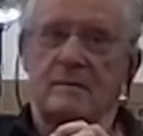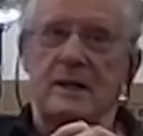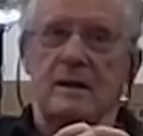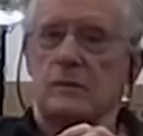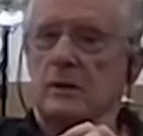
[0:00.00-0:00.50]

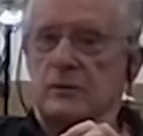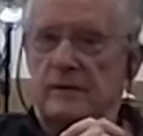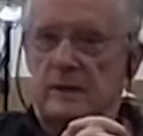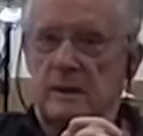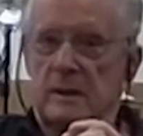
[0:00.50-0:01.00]
meaning
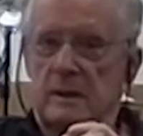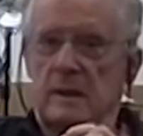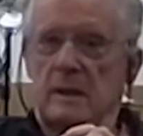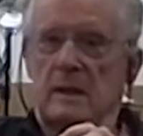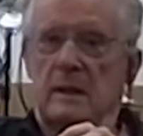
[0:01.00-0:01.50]
career
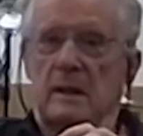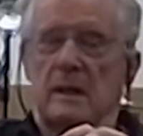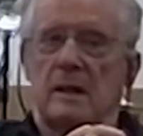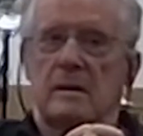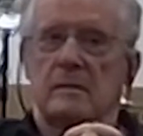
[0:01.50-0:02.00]
driven,
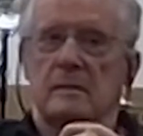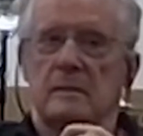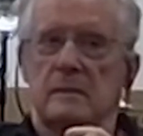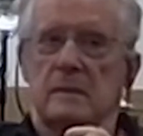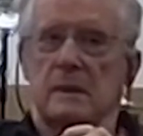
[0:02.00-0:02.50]

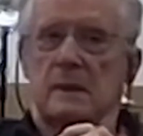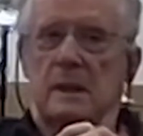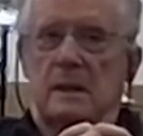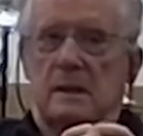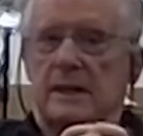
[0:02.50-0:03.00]
less
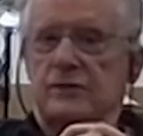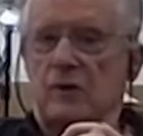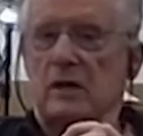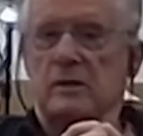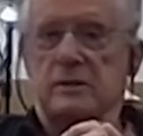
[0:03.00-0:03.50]
drugs.
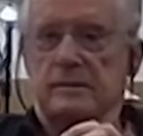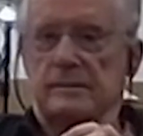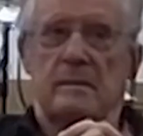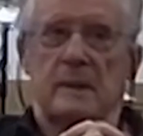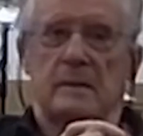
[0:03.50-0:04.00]

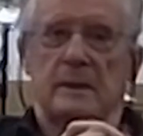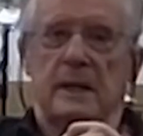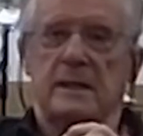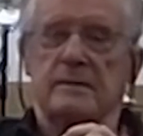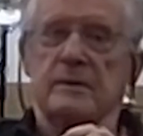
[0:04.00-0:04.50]
And I had
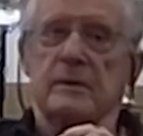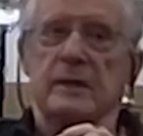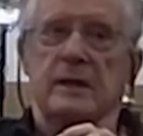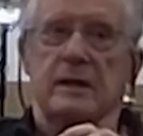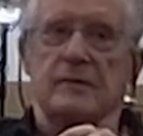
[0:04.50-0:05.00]
to be really
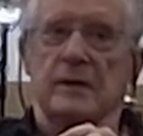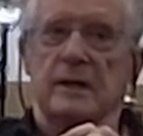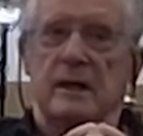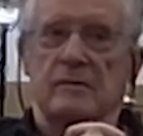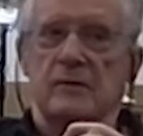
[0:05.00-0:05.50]
careful in
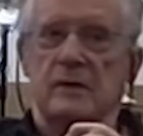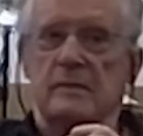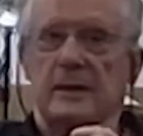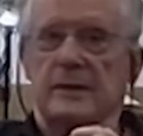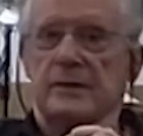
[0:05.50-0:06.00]
California
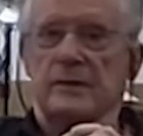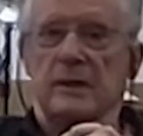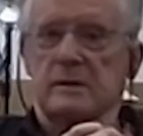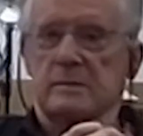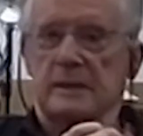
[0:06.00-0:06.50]
about the
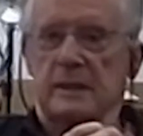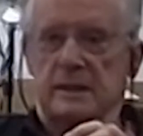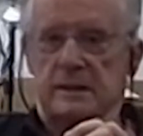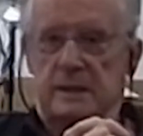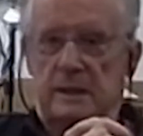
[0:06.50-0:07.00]
drugs,
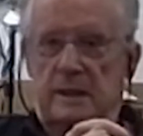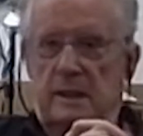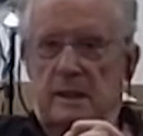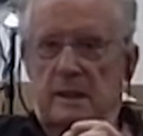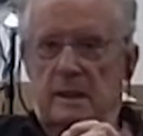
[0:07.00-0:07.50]
because
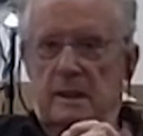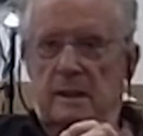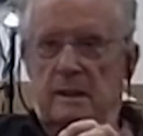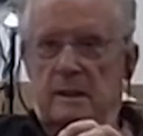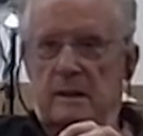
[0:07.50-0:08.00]

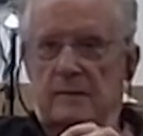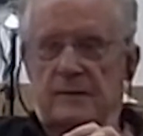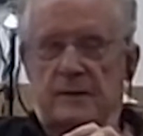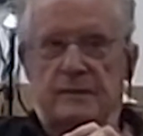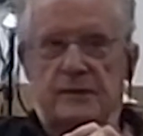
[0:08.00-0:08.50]

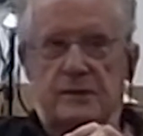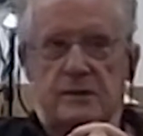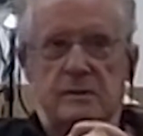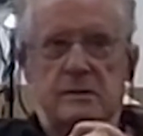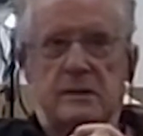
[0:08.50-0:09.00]
if the
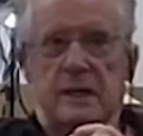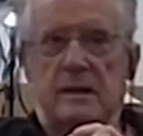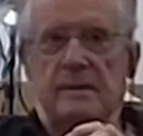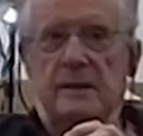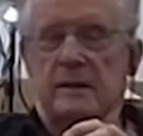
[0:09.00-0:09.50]
students
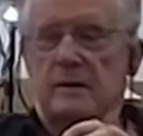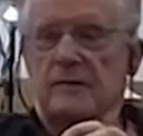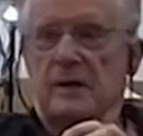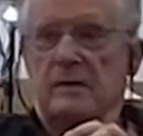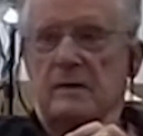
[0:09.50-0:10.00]
came into the
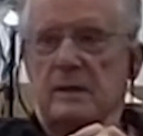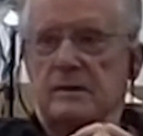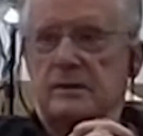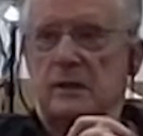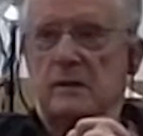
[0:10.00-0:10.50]
foundry
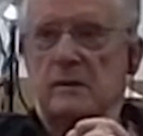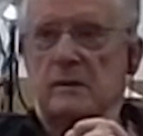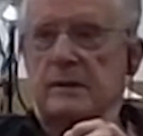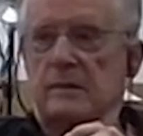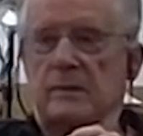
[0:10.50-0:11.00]

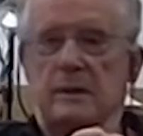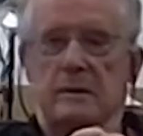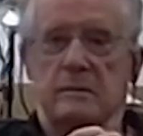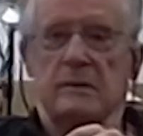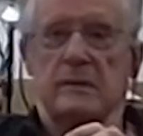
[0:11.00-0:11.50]
stoned, then we
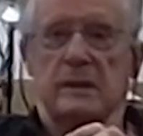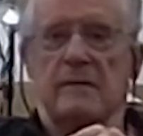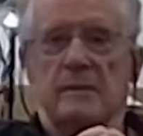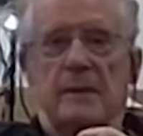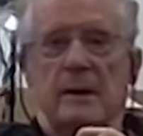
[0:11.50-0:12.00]
could
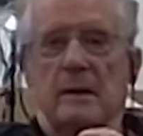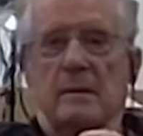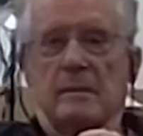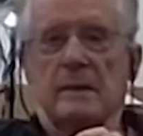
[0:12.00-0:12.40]
have a problem.